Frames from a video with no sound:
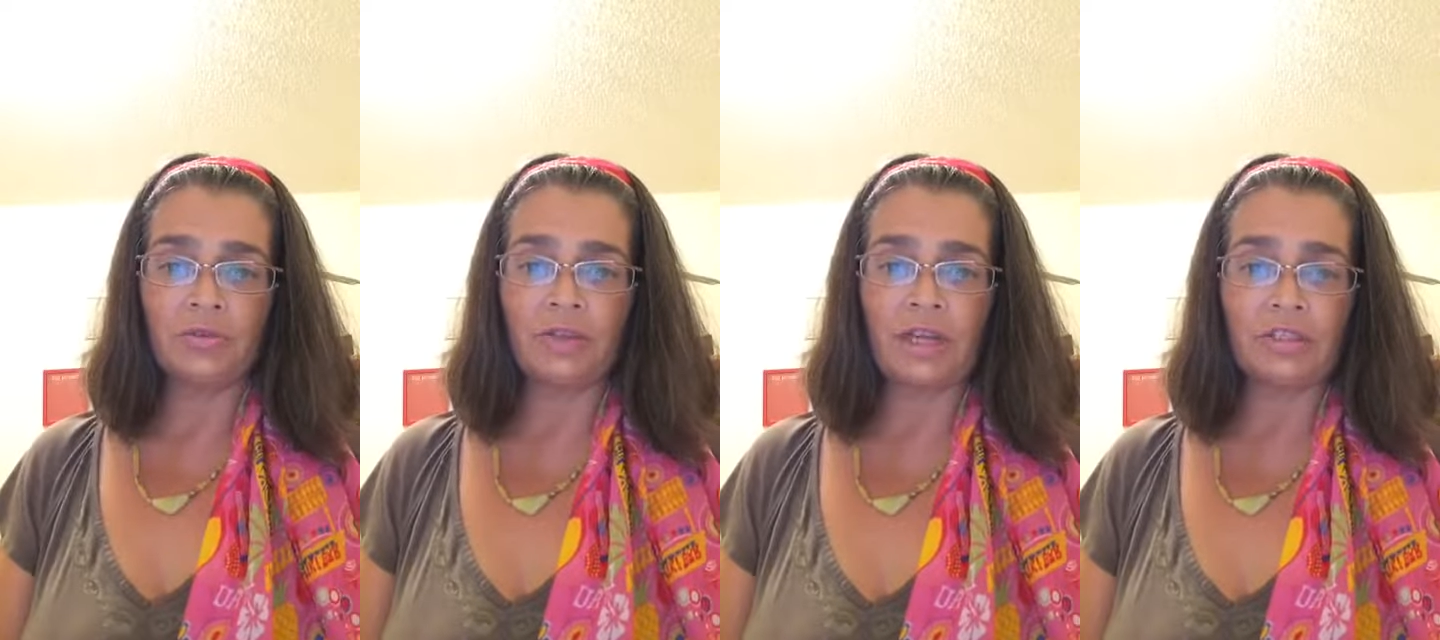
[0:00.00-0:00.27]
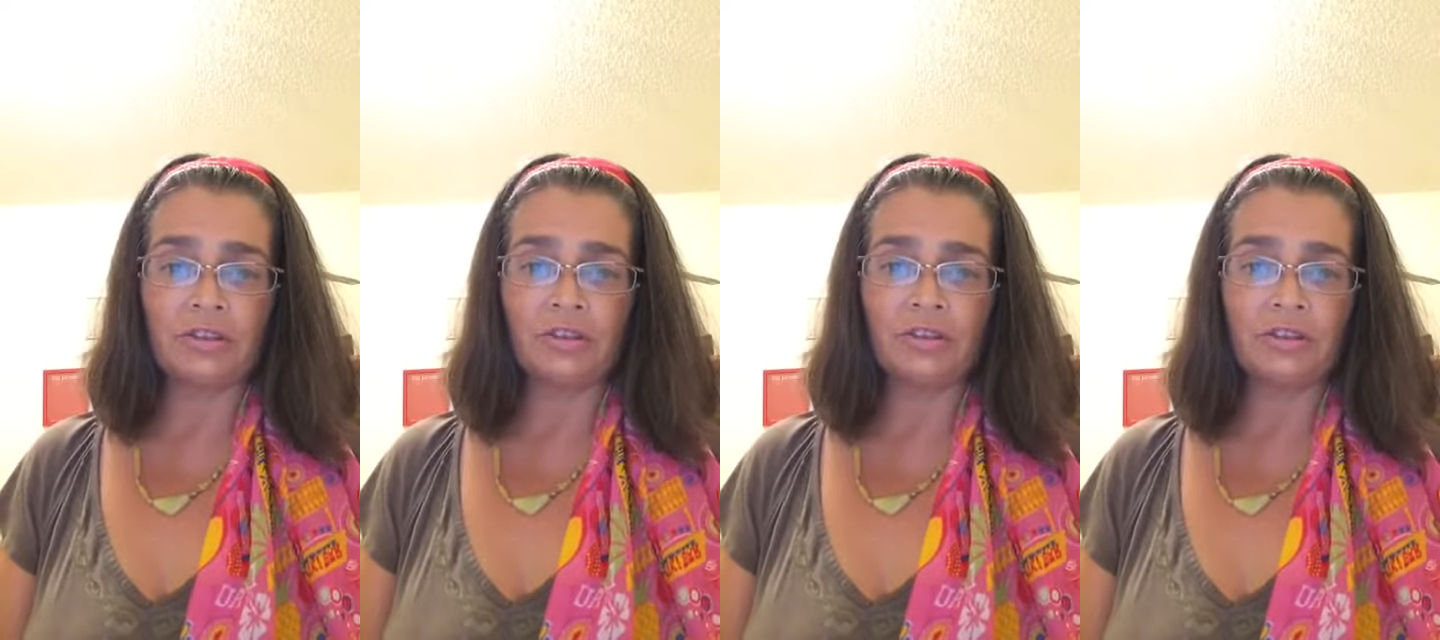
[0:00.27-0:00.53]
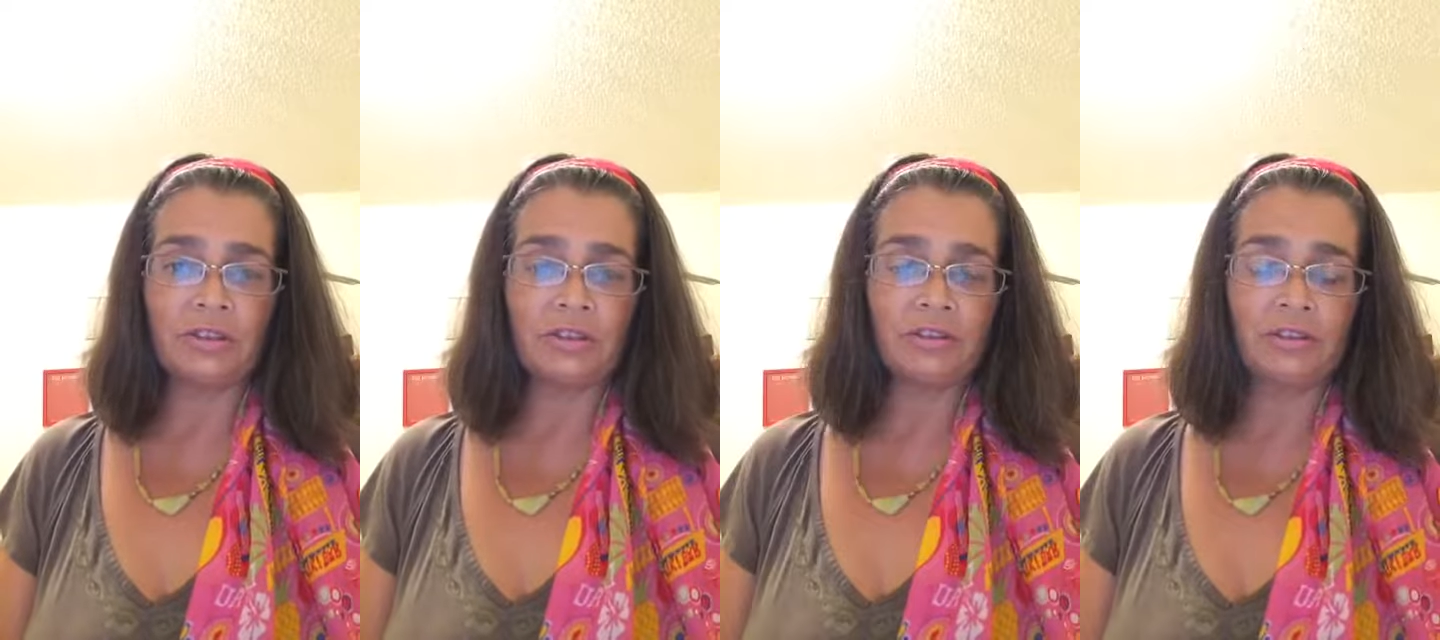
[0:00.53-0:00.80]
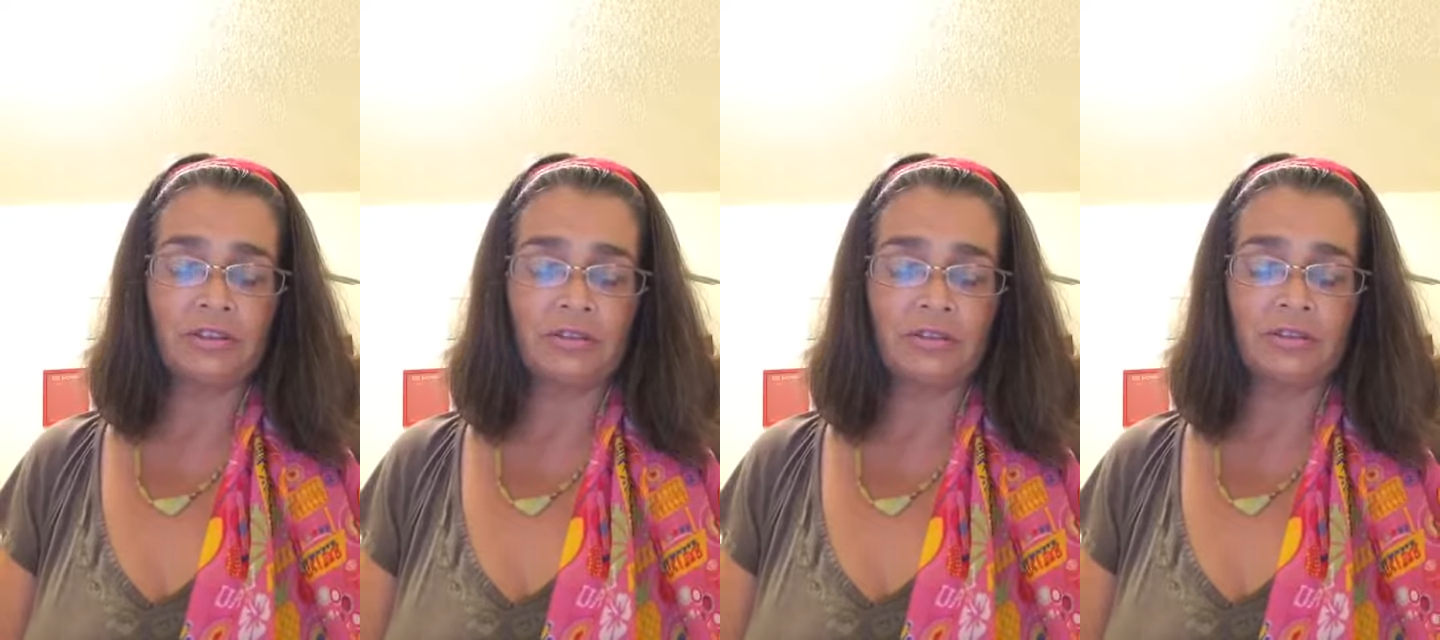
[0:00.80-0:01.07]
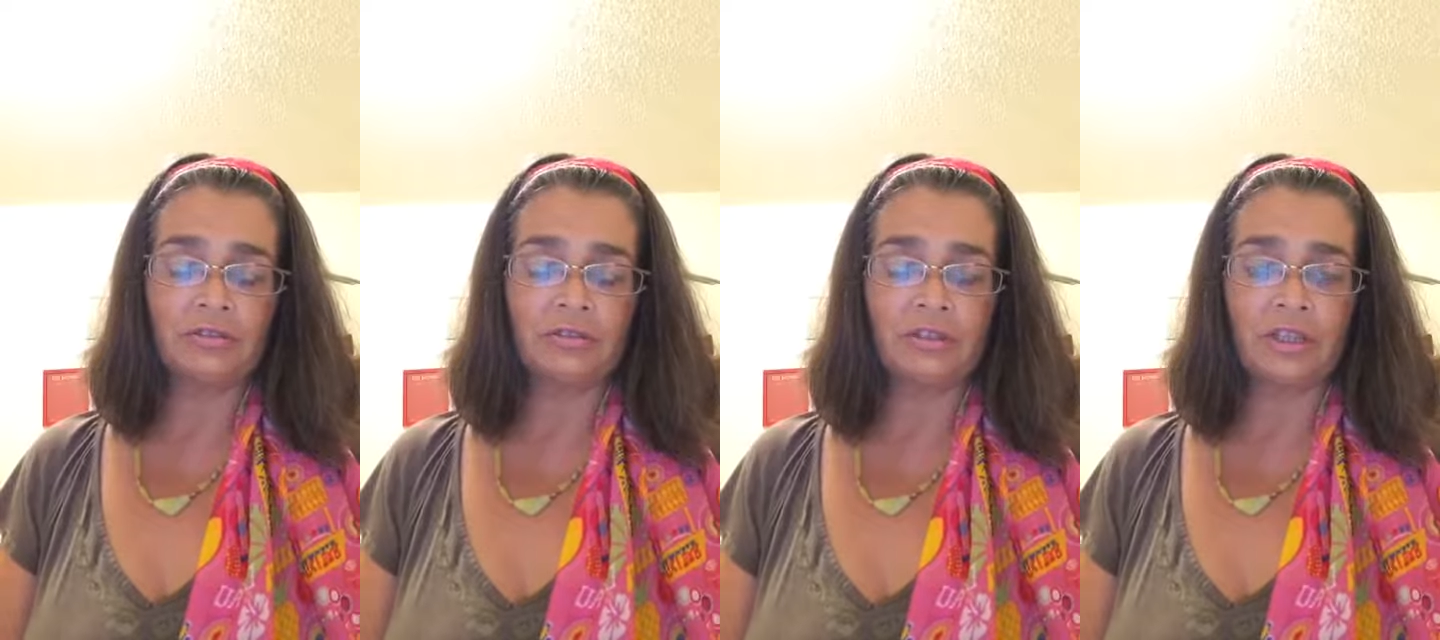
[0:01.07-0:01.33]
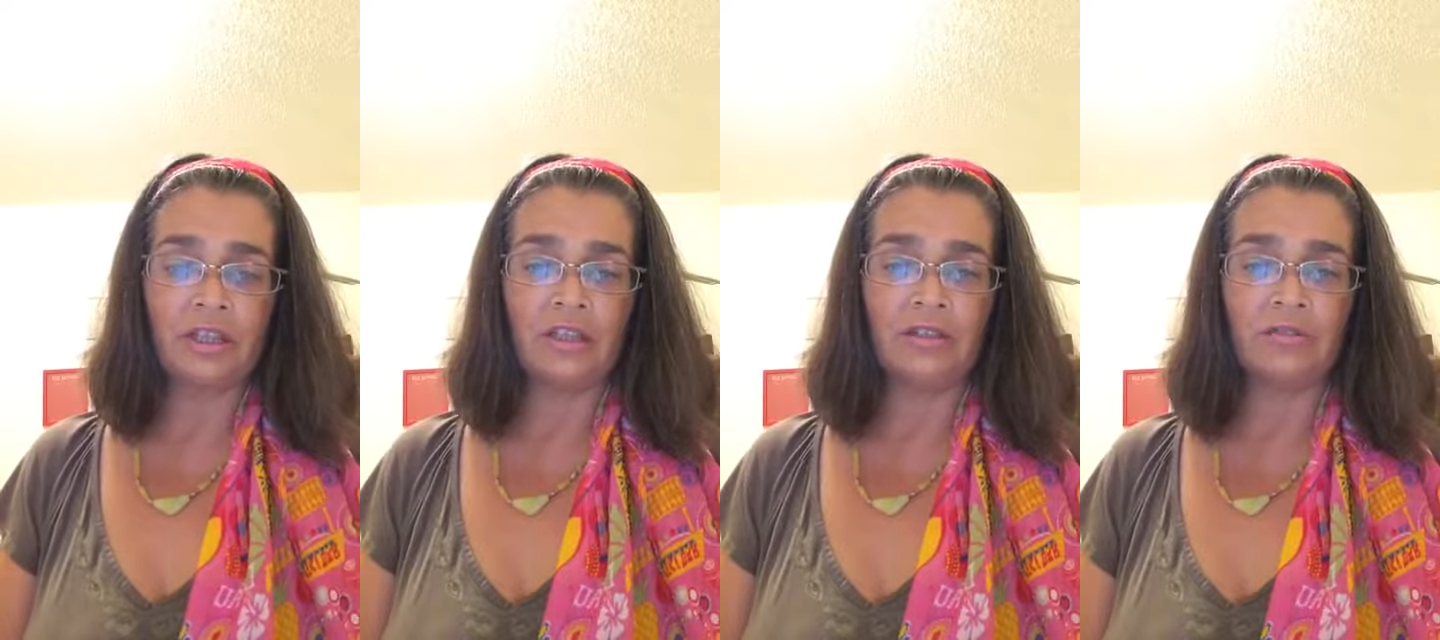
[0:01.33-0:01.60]
faster
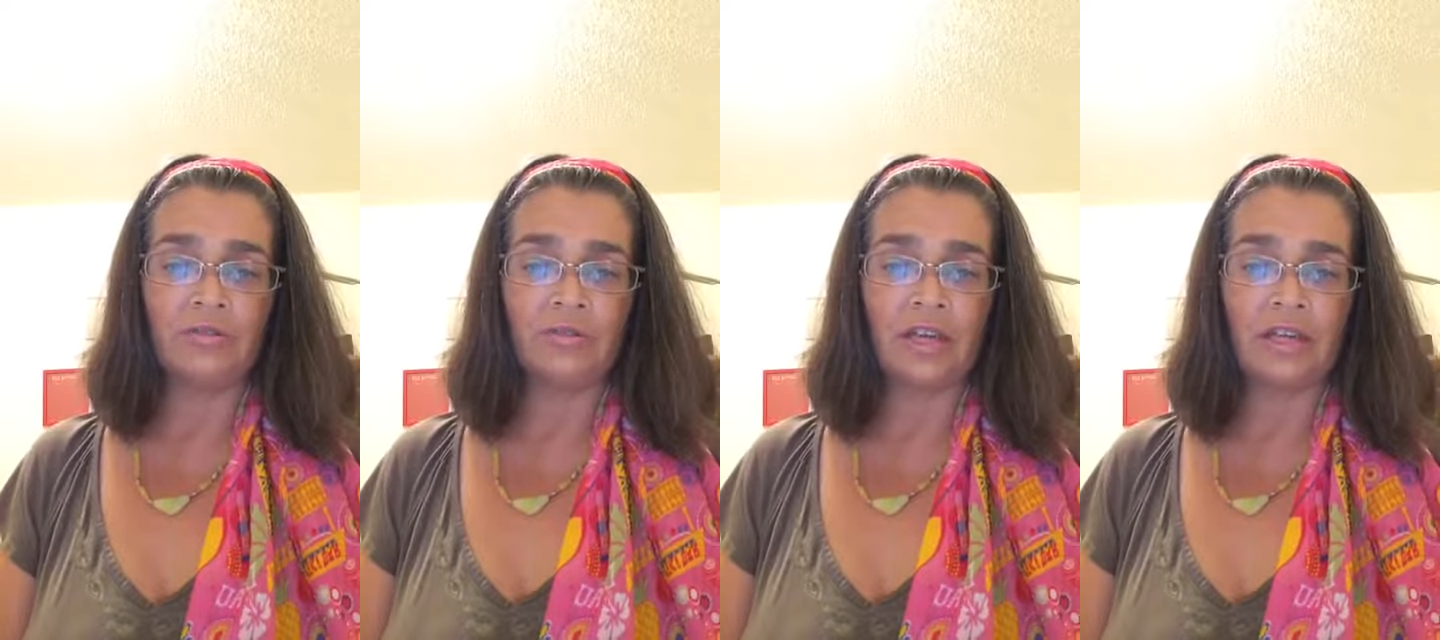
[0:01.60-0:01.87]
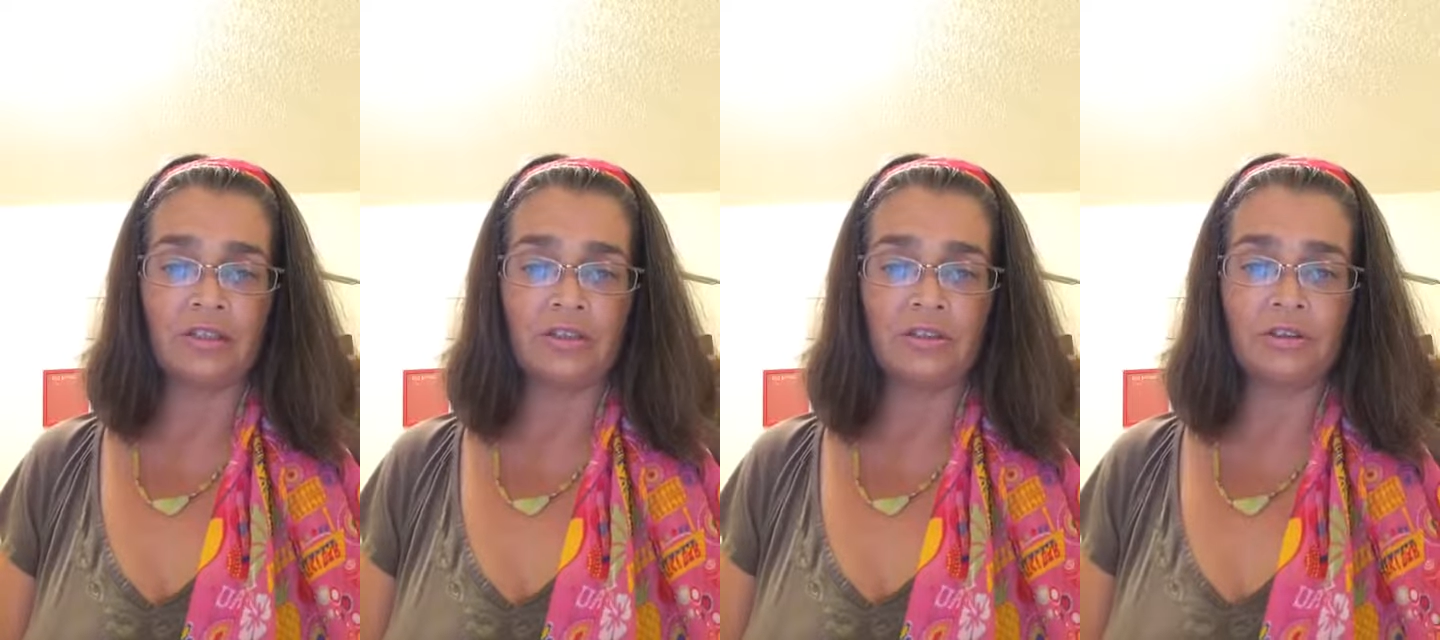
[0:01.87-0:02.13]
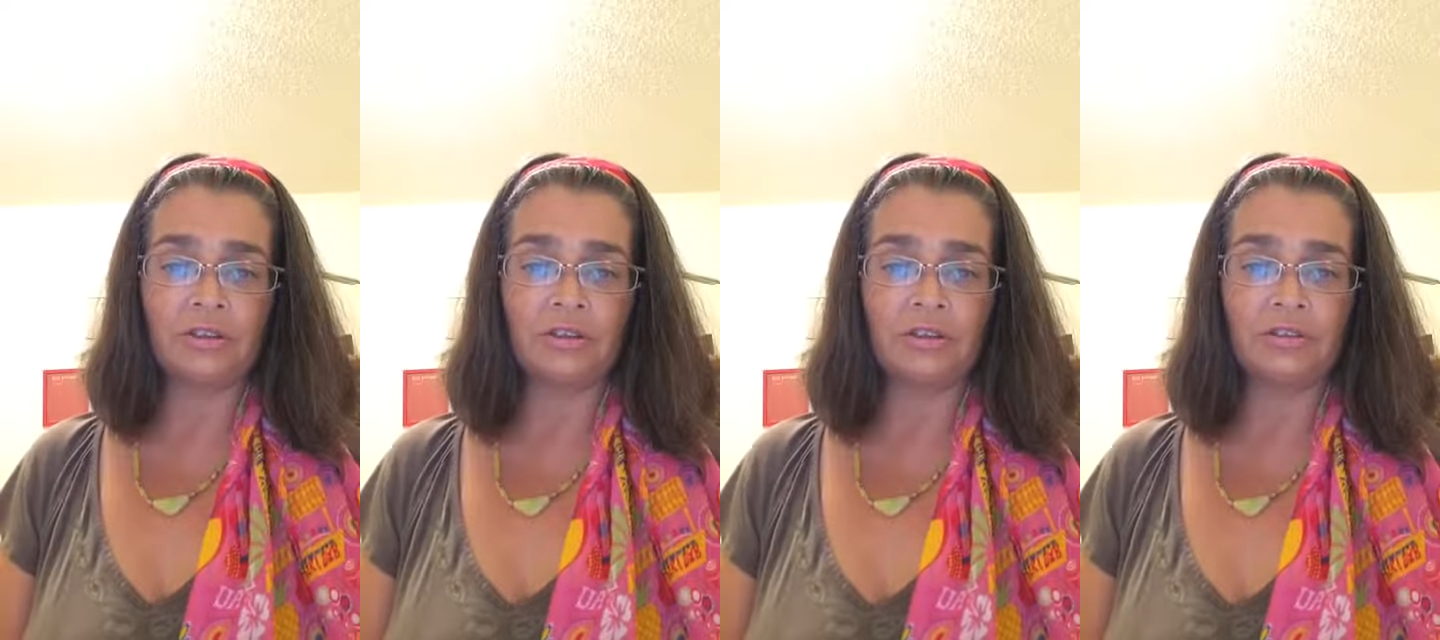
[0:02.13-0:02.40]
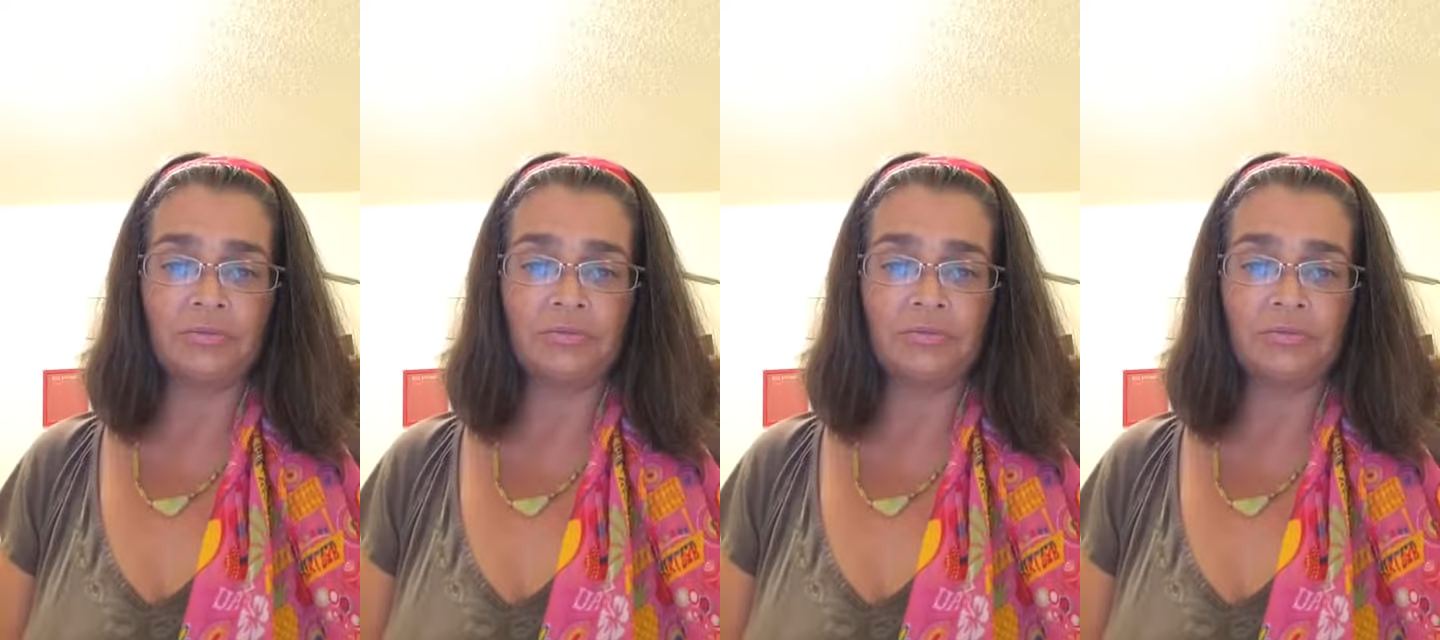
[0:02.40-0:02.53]
and faster,